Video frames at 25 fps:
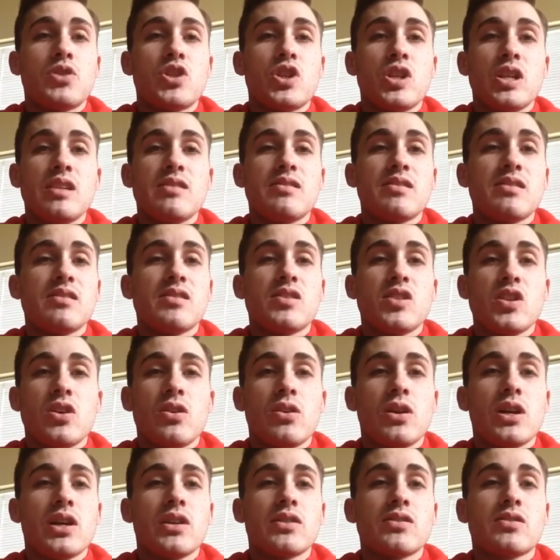cheeses,
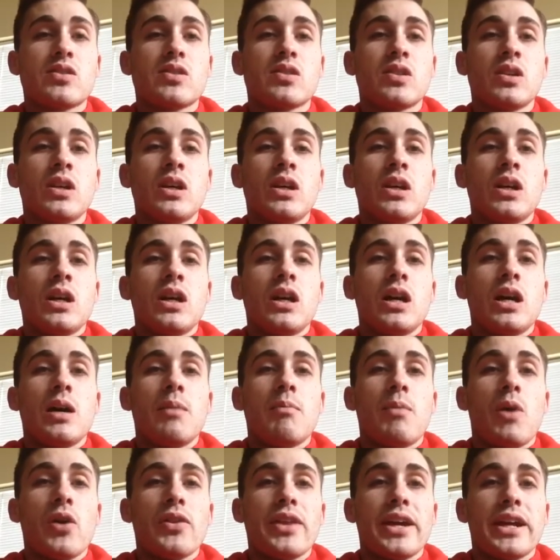yogurts,
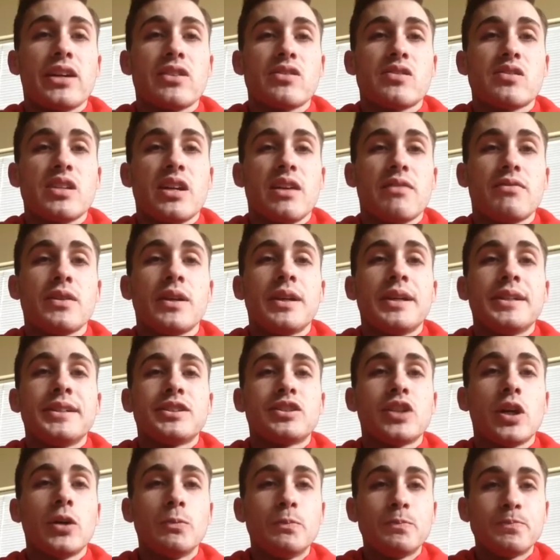all that good stuff.
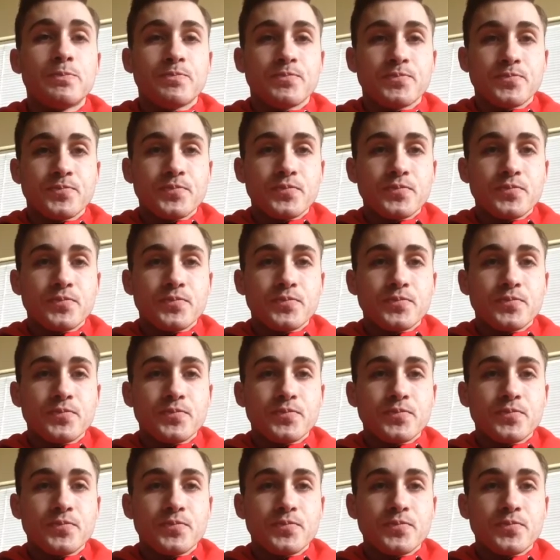So